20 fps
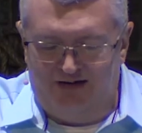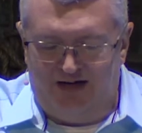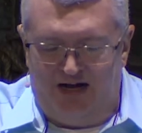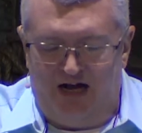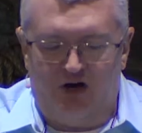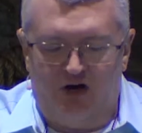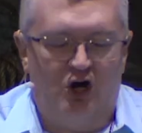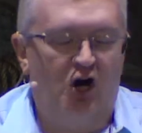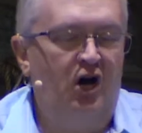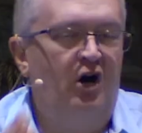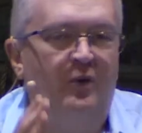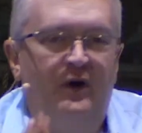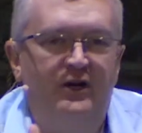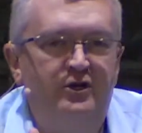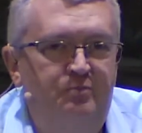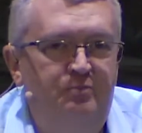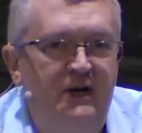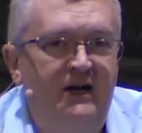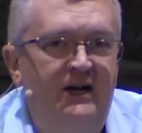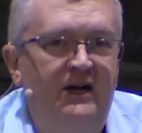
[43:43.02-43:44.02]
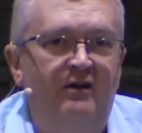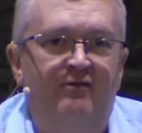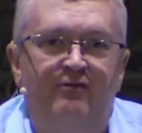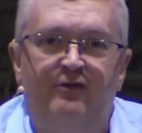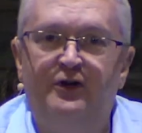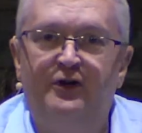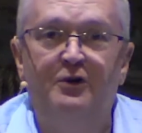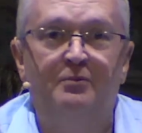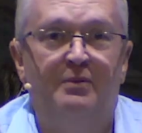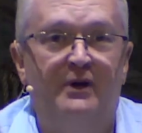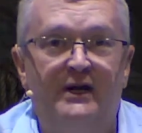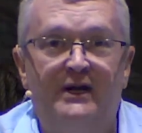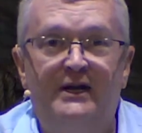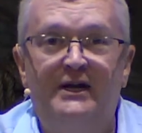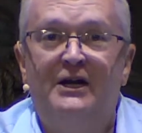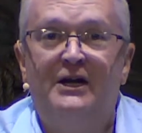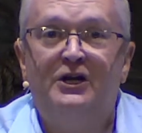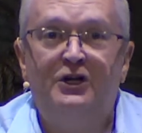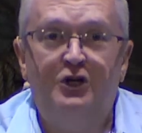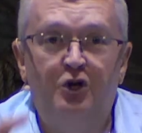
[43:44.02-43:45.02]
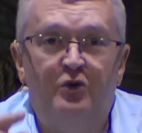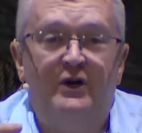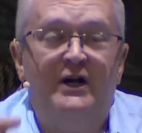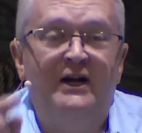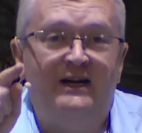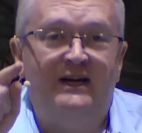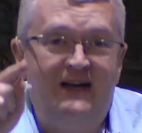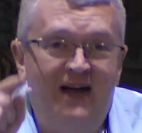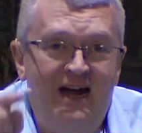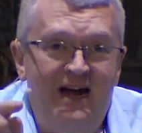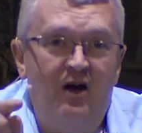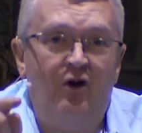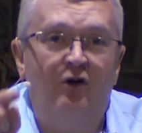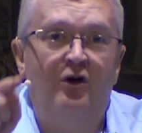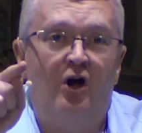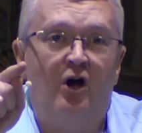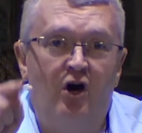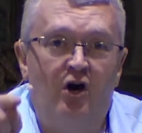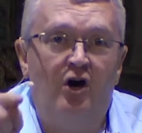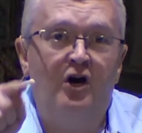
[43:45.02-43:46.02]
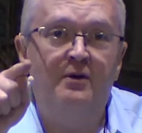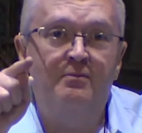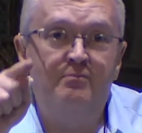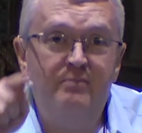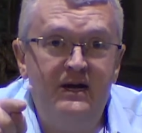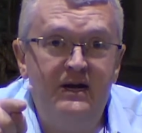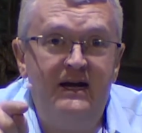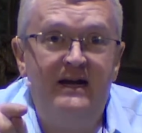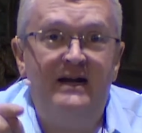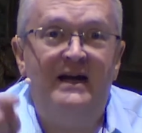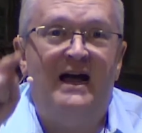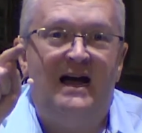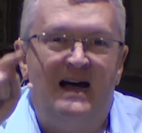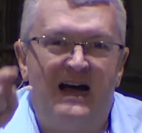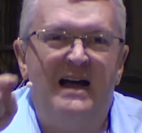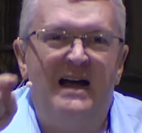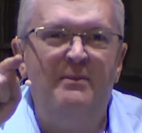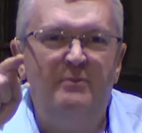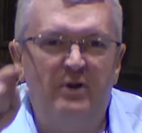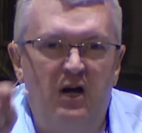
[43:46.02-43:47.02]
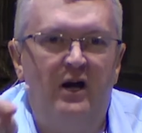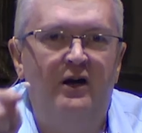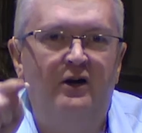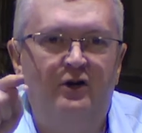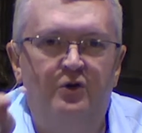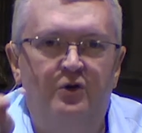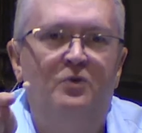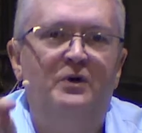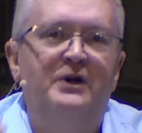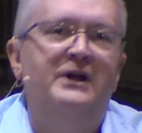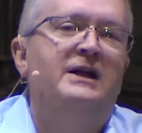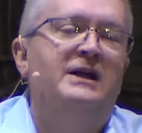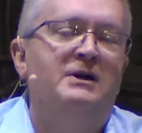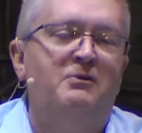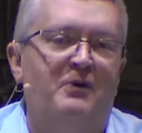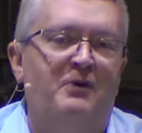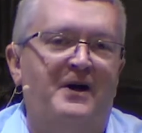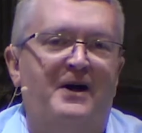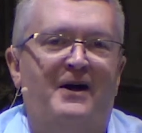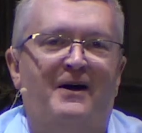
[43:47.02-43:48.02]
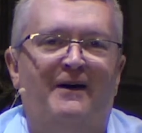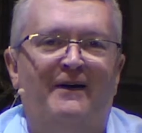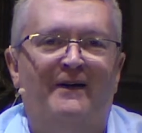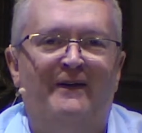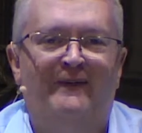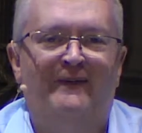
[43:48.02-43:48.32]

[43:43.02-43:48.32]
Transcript: I'll always be here for you, buddy. You can count on me. I'm not going anywhere."